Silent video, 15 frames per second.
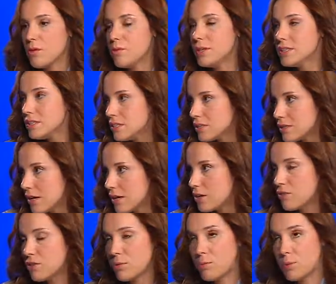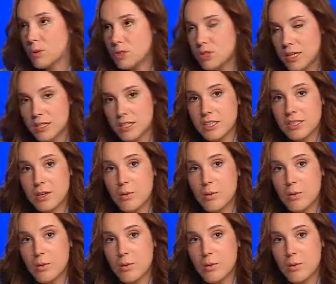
business side of the project is a